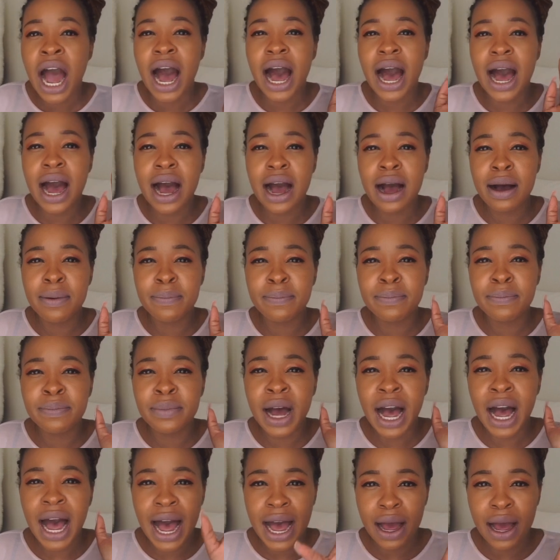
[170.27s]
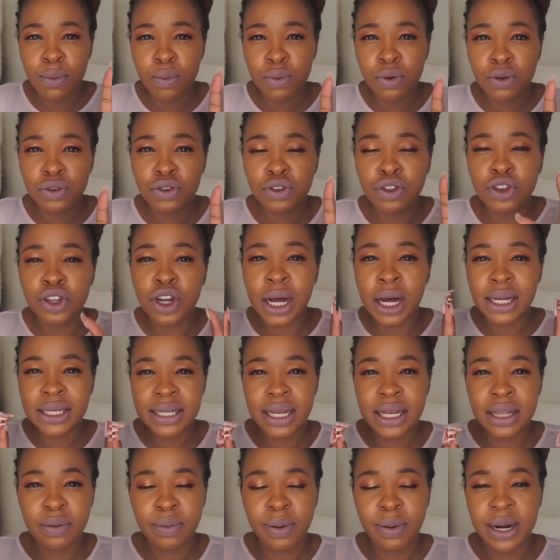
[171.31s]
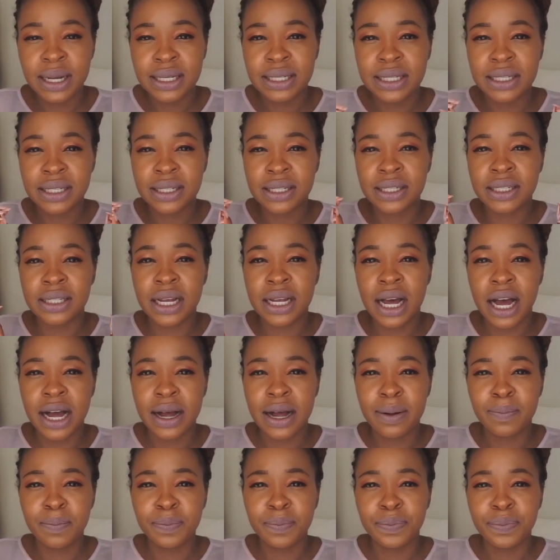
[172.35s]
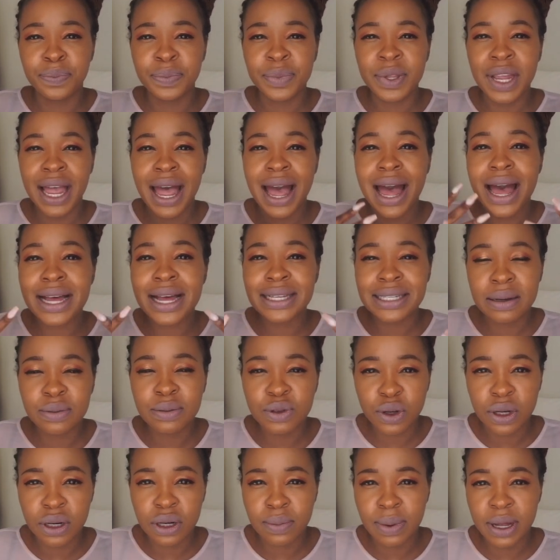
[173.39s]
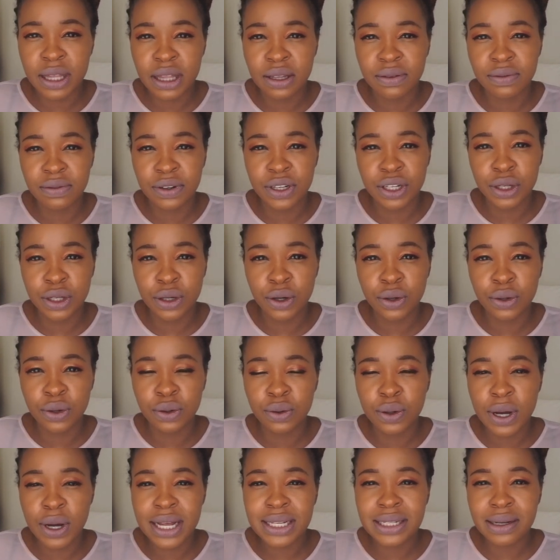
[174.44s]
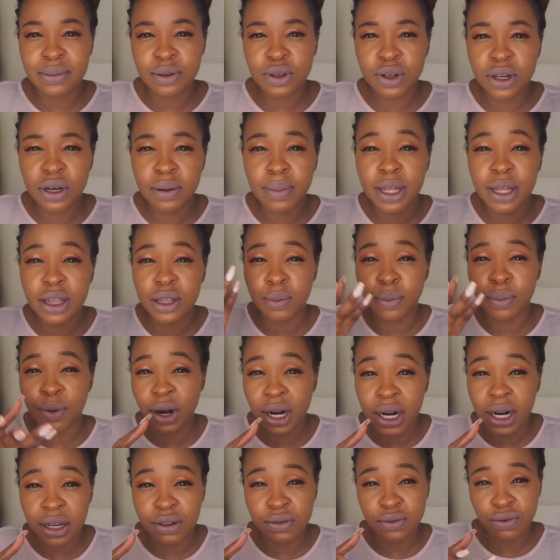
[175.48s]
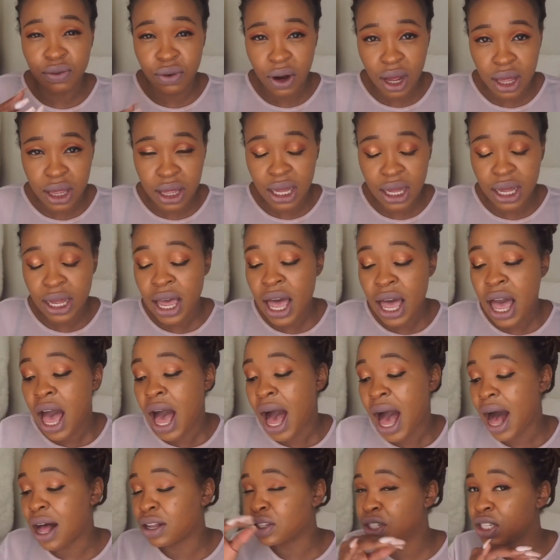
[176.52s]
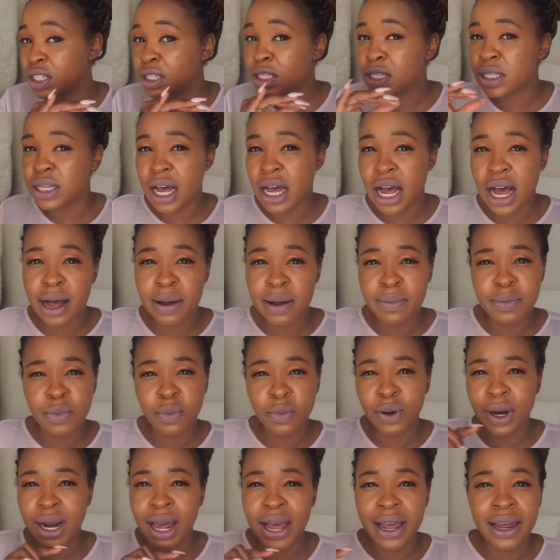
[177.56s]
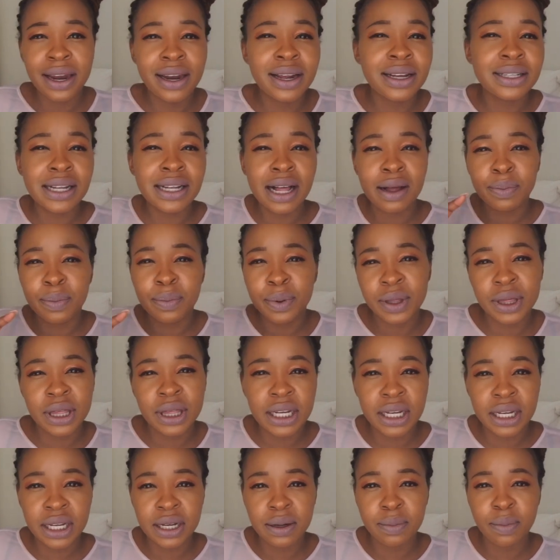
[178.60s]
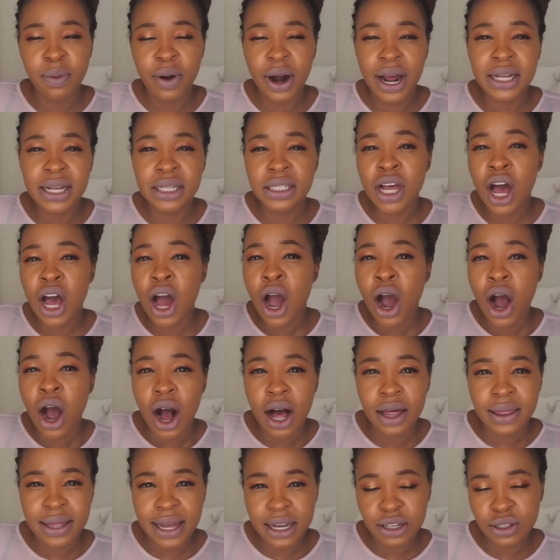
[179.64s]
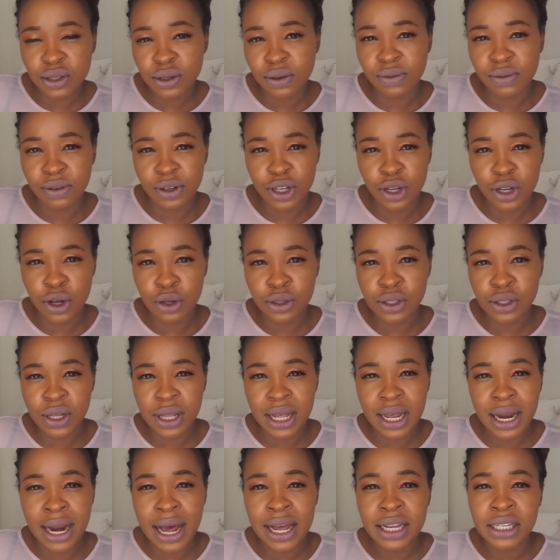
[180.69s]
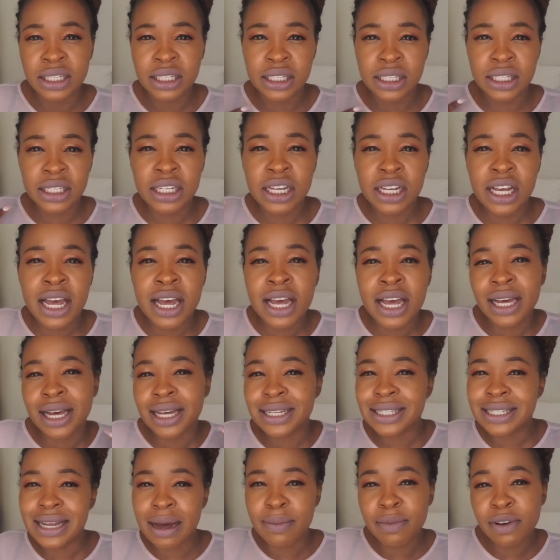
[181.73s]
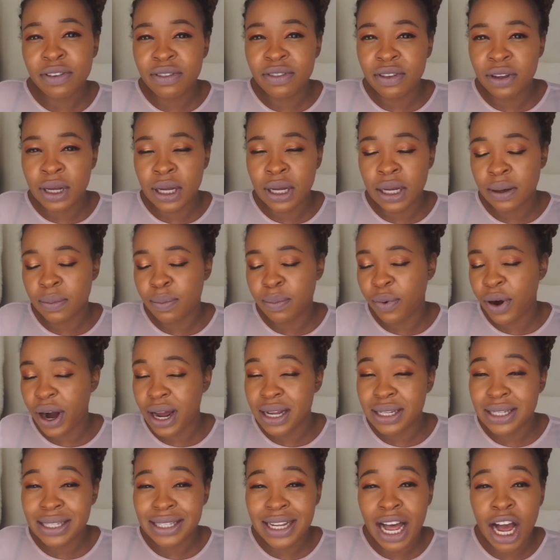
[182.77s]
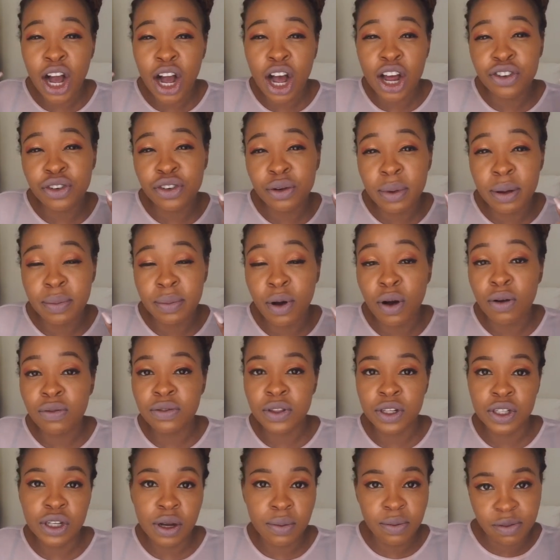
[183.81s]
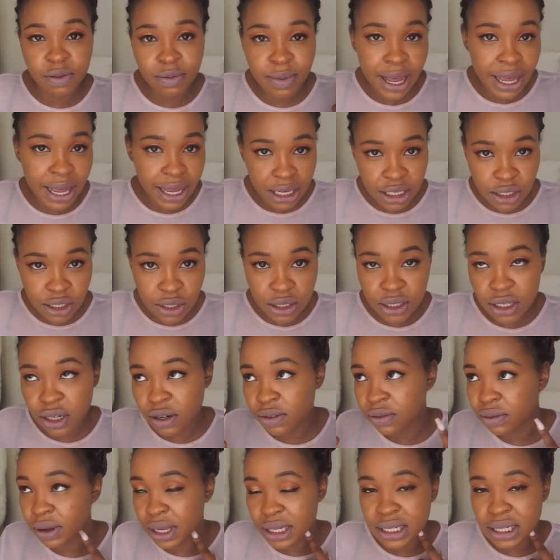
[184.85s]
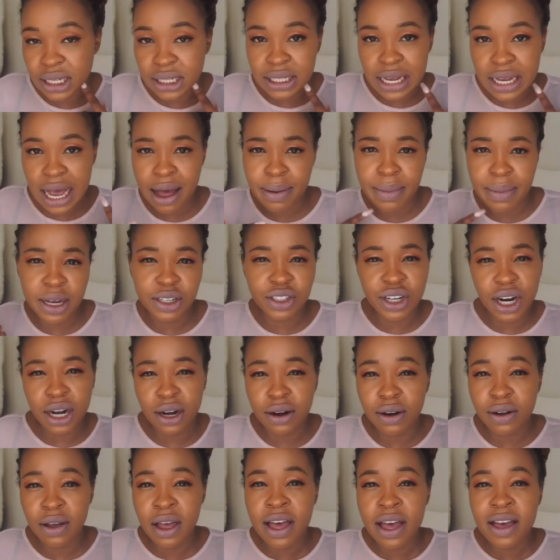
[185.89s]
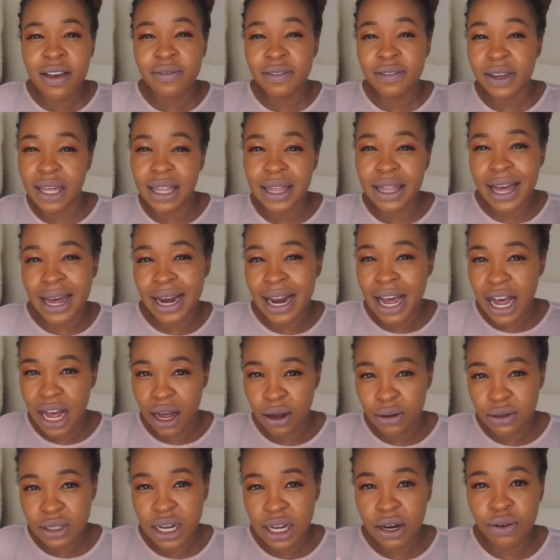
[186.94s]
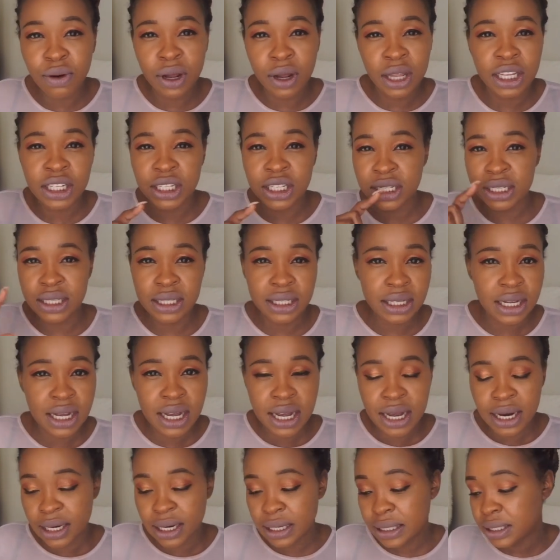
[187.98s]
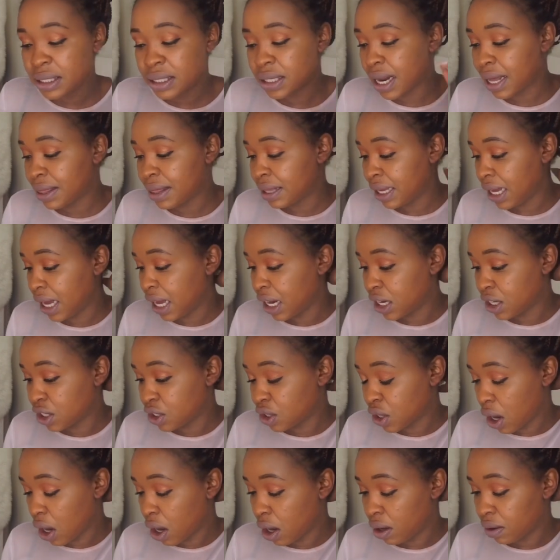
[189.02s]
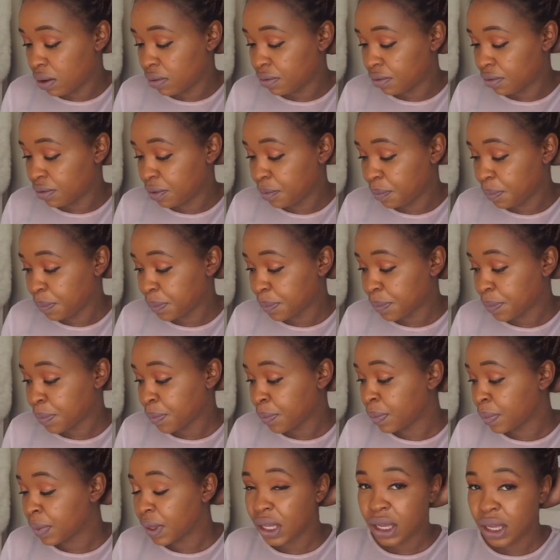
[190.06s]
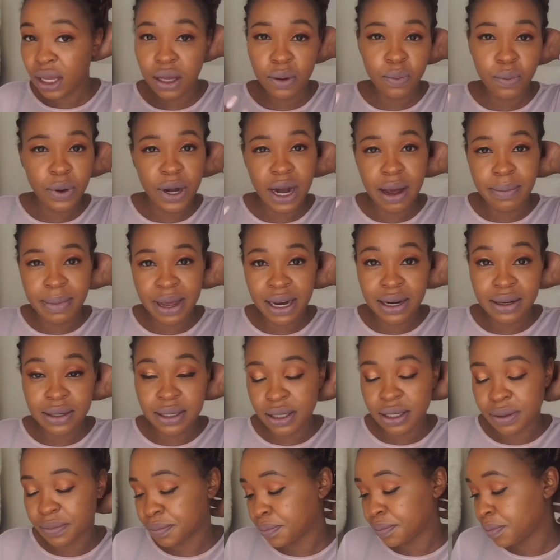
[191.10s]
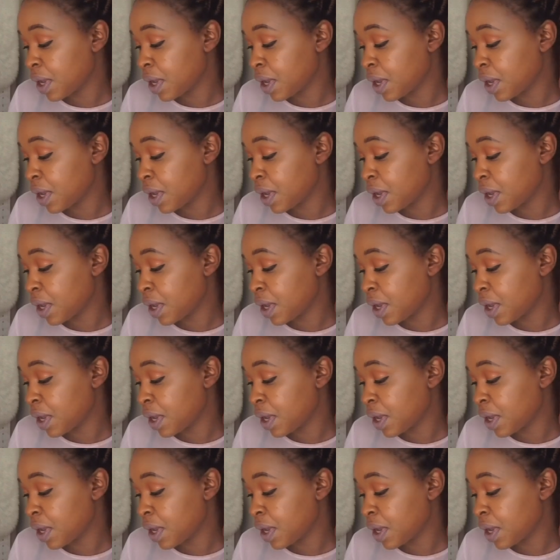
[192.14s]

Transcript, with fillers: I will not say the prices as I'm talking about the video, as I'm talking about the product rather. I'll just when I edit, I'll put the price on the actual video, that I just, because some of the prices I can't remember off the top of my head, so instead of wasting time and trying to figure that out, I'd rather just list it at the end of when I'm editing.